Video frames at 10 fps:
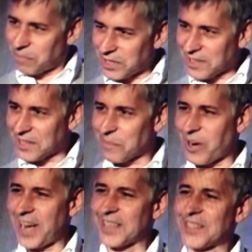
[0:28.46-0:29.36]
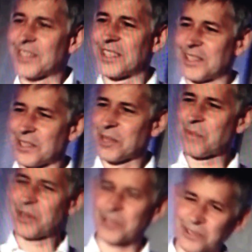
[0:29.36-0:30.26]
business practices into the
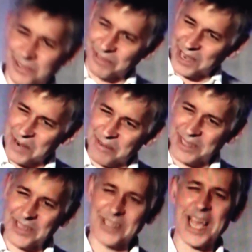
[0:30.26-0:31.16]
spiritual environment. There's